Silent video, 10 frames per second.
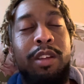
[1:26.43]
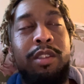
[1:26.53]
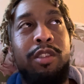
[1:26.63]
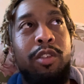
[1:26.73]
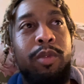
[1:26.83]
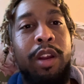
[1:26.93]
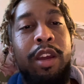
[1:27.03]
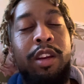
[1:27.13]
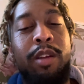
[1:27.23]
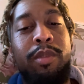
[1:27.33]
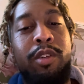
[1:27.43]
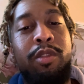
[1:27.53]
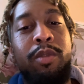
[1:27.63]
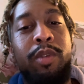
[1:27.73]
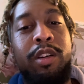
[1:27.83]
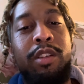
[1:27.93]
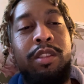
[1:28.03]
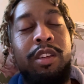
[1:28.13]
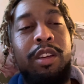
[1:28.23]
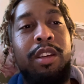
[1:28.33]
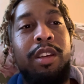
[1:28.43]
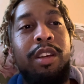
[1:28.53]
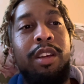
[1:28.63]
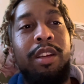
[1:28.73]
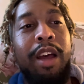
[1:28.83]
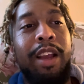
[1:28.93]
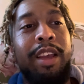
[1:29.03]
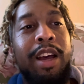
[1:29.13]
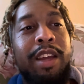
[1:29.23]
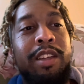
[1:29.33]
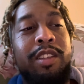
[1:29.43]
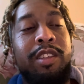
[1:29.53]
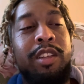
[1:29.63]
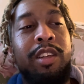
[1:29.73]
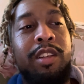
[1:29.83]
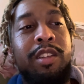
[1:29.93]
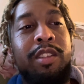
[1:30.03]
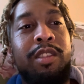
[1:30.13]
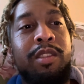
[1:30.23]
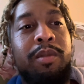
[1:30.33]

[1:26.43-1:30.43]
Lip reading: So what I ended up doing was I kind of just